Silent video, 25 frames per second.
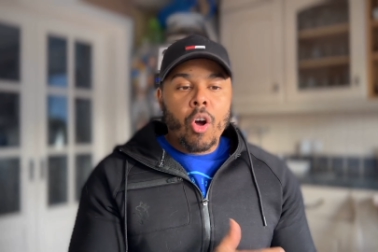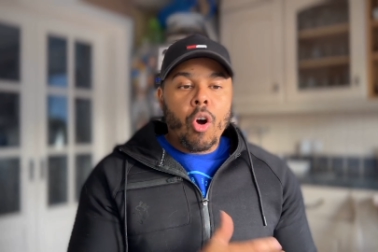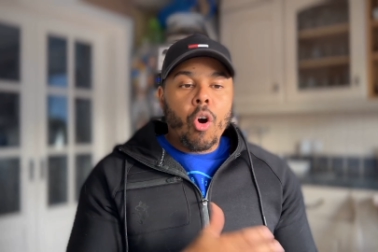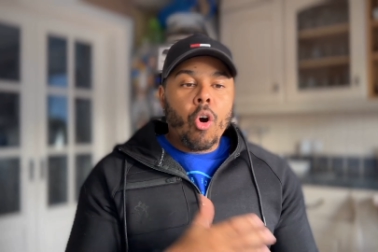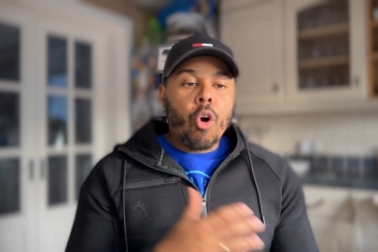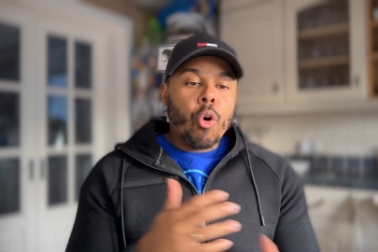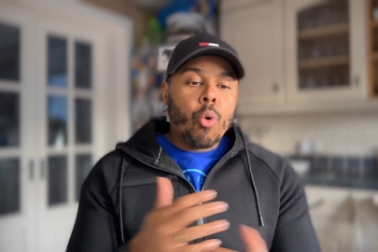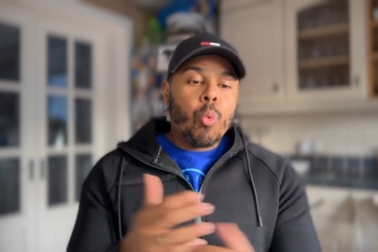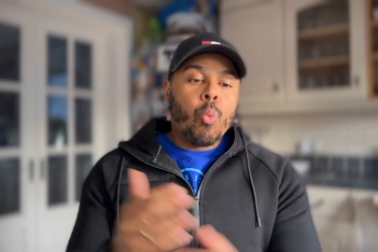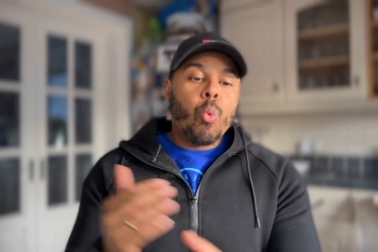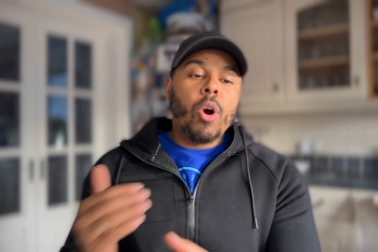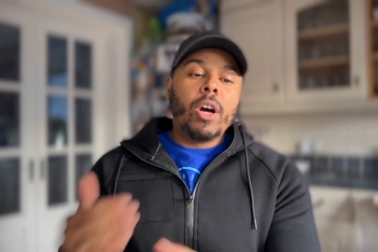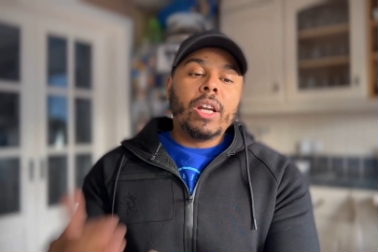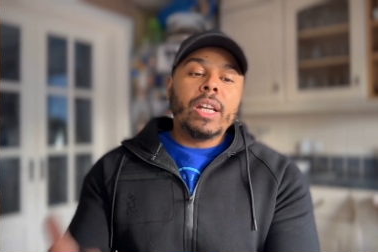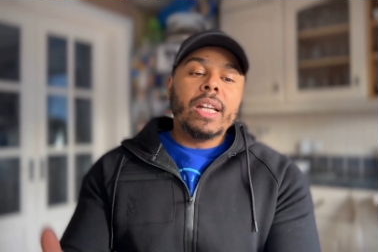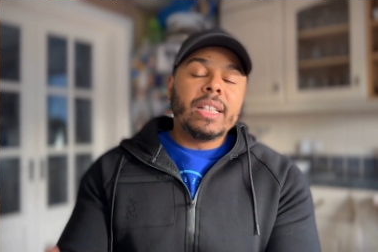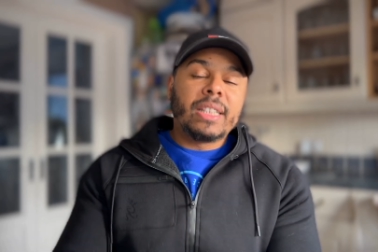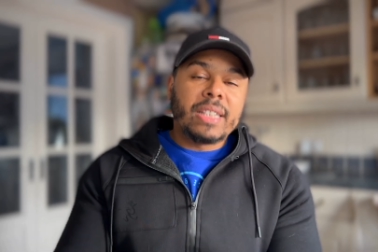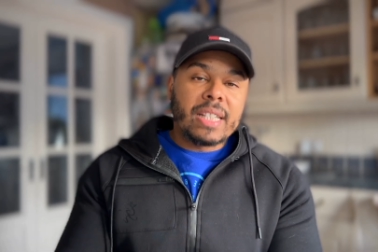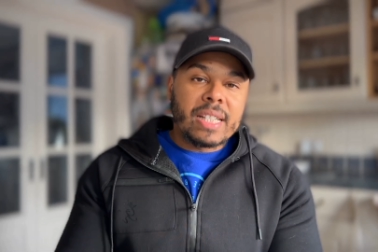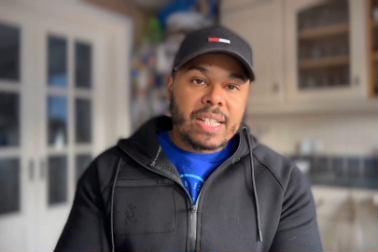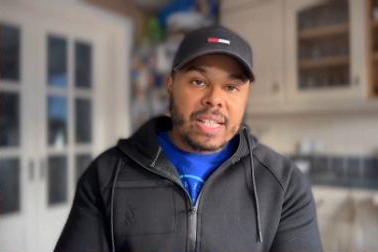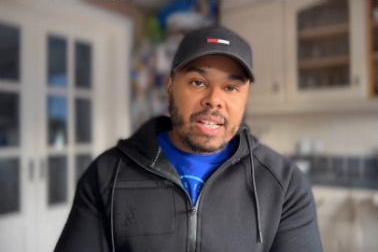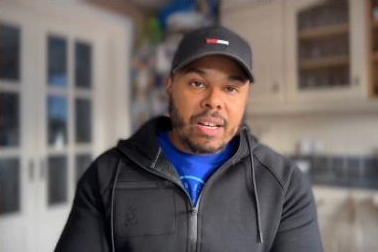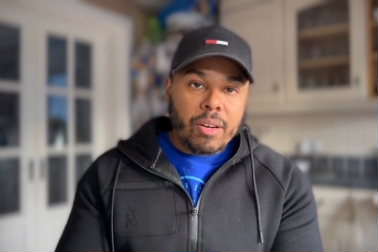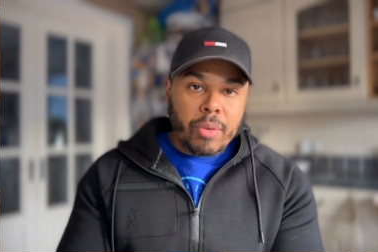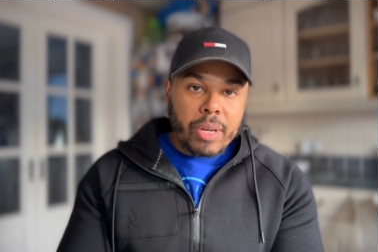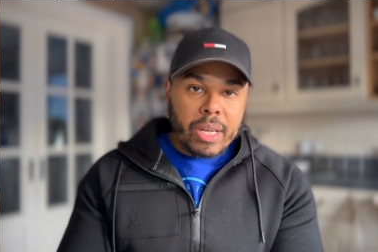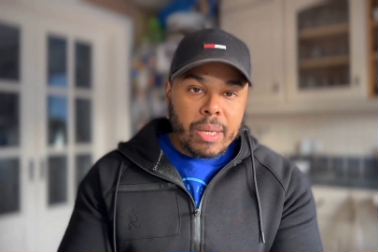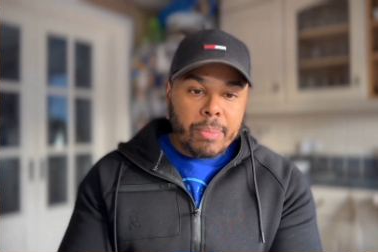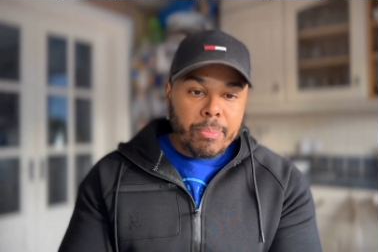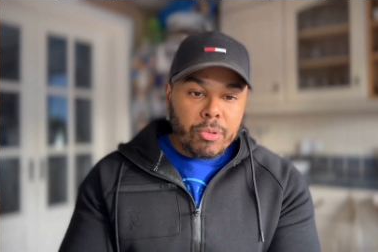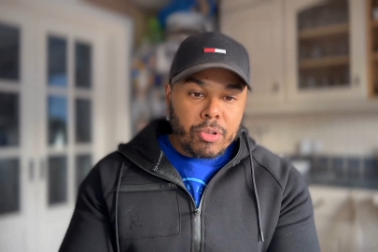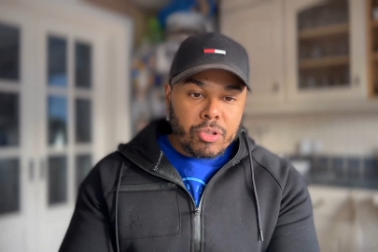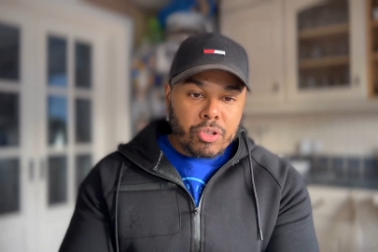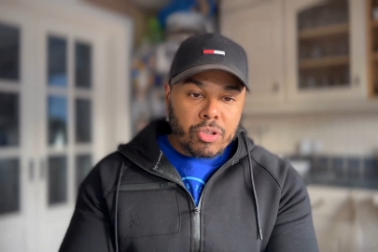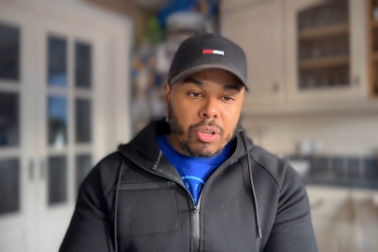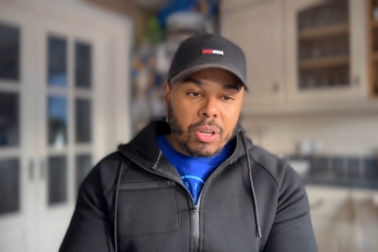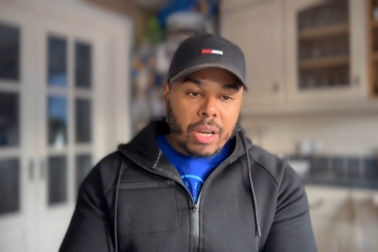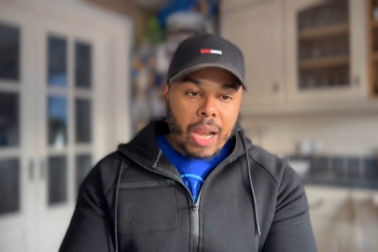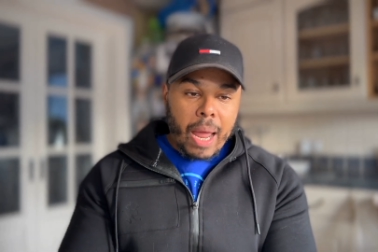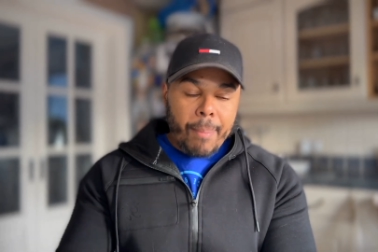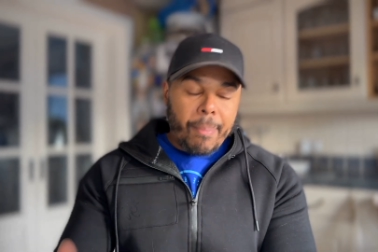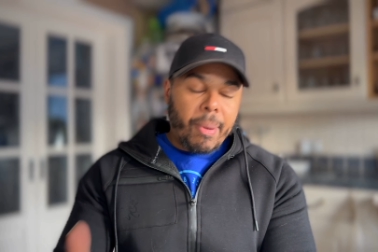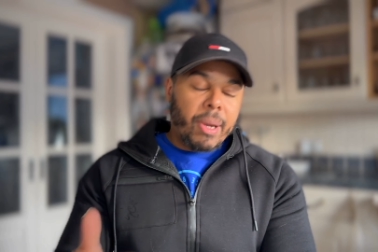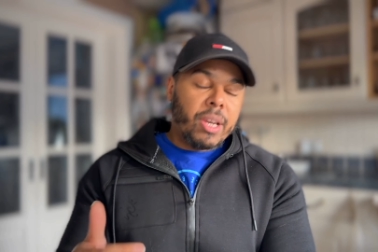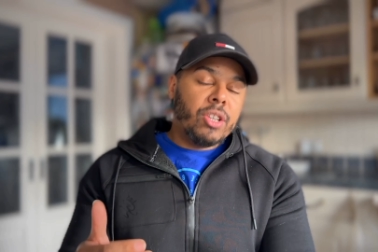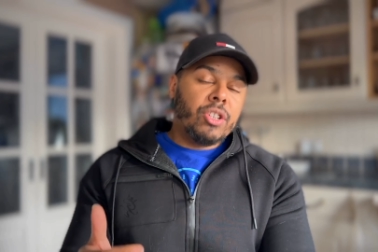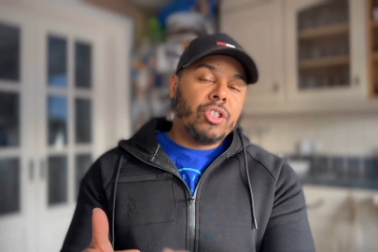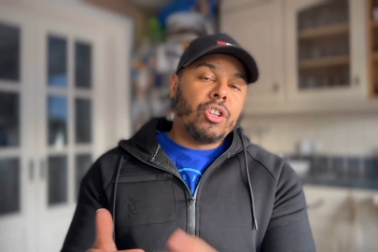or wanted to sell ebooks online,
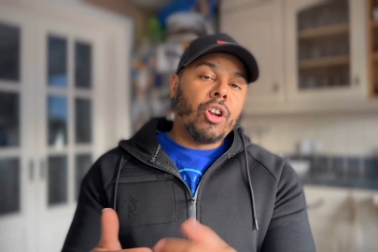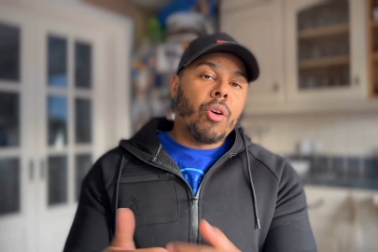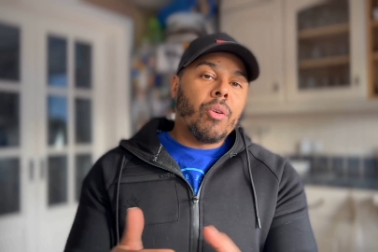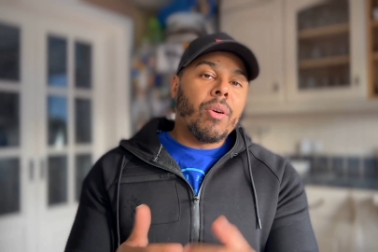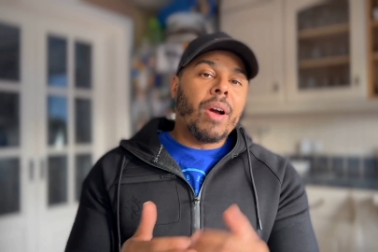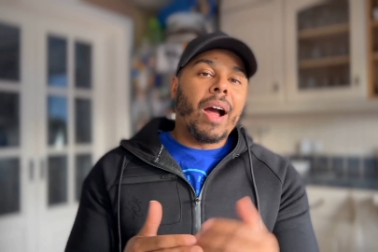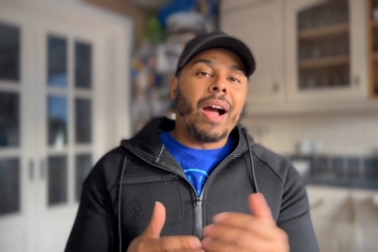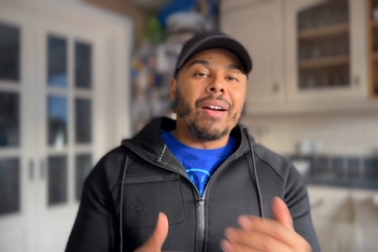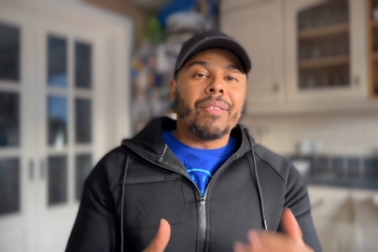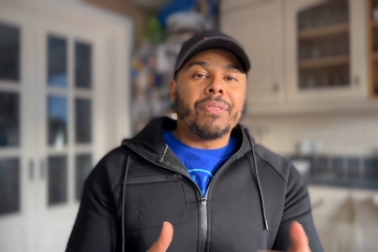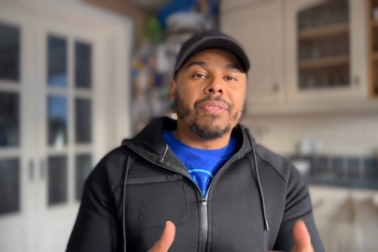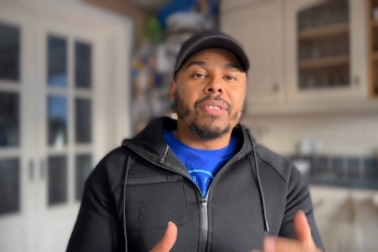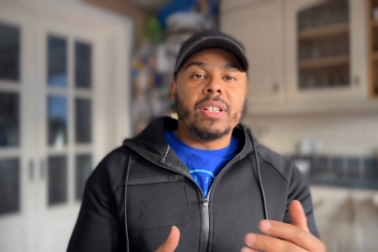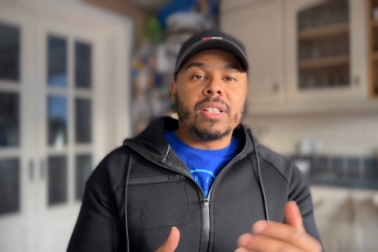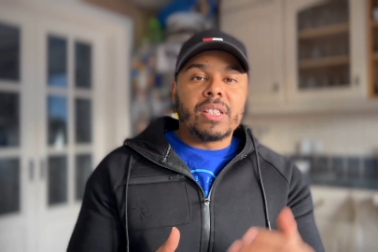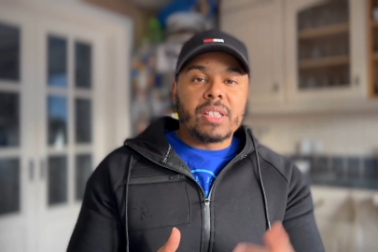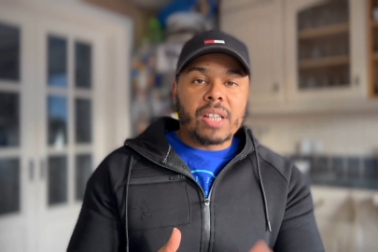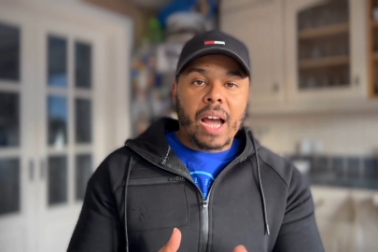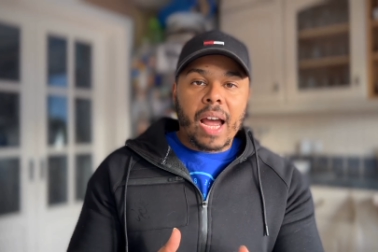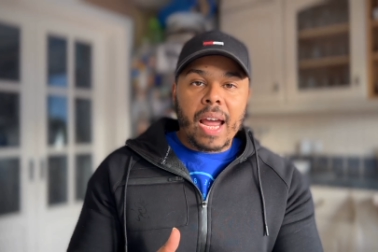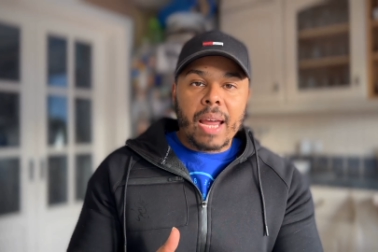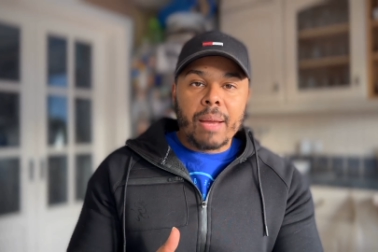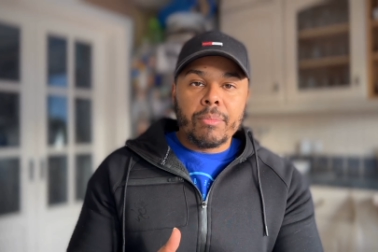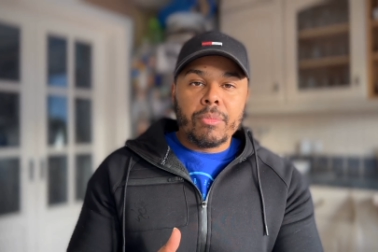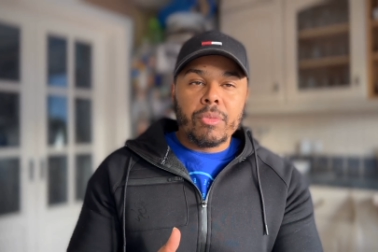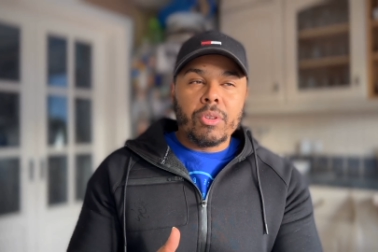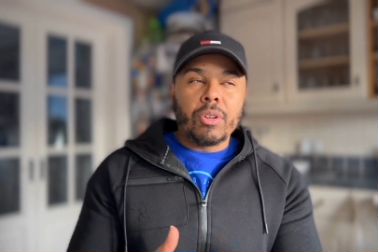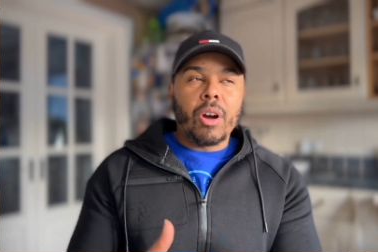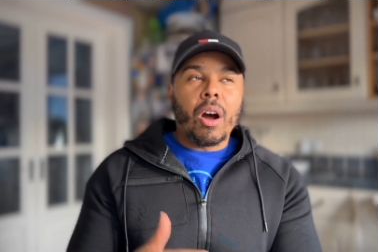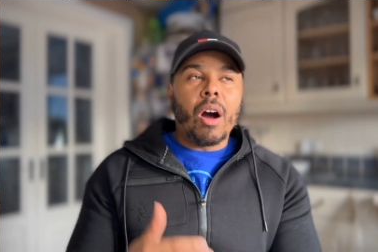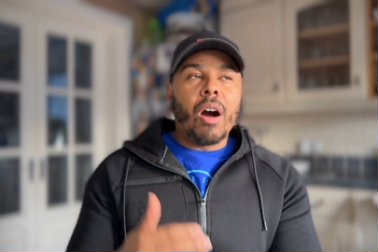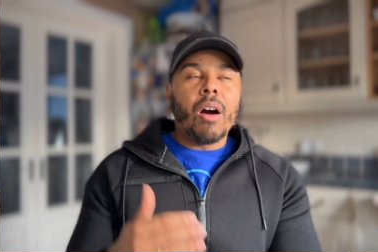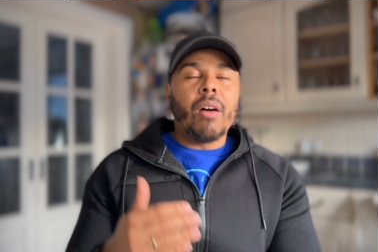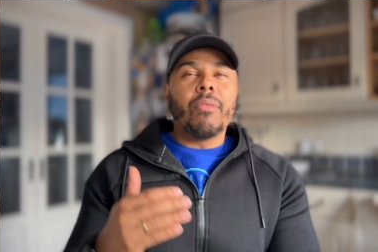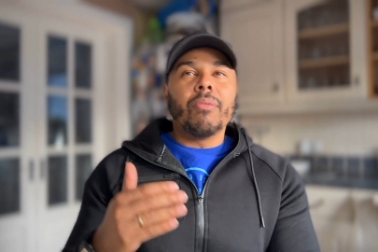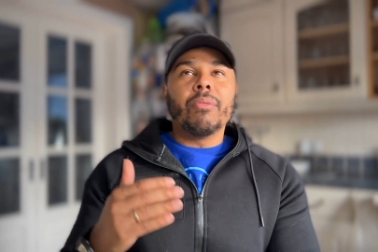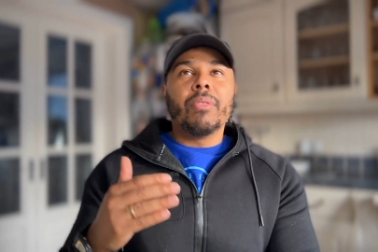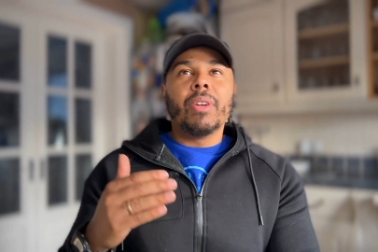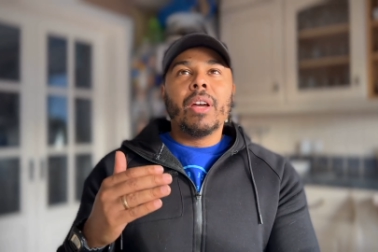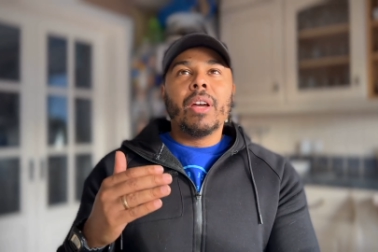but you don't have the time. You can't